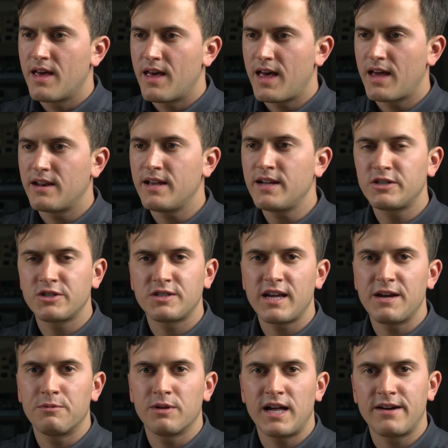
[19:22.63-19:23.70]
and each
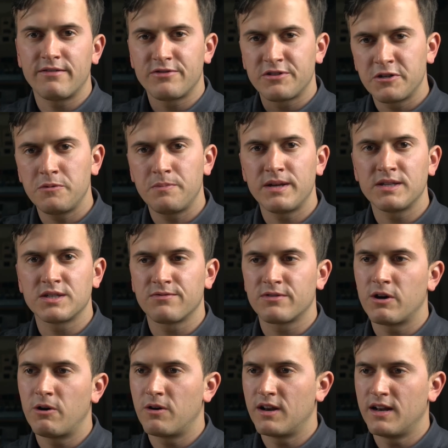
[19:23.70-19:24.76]
state will have 2 bits of
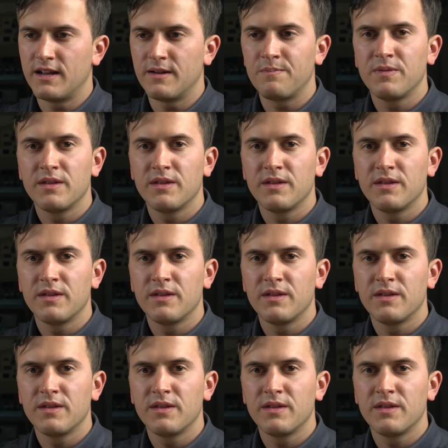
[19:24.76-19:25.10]
code in it.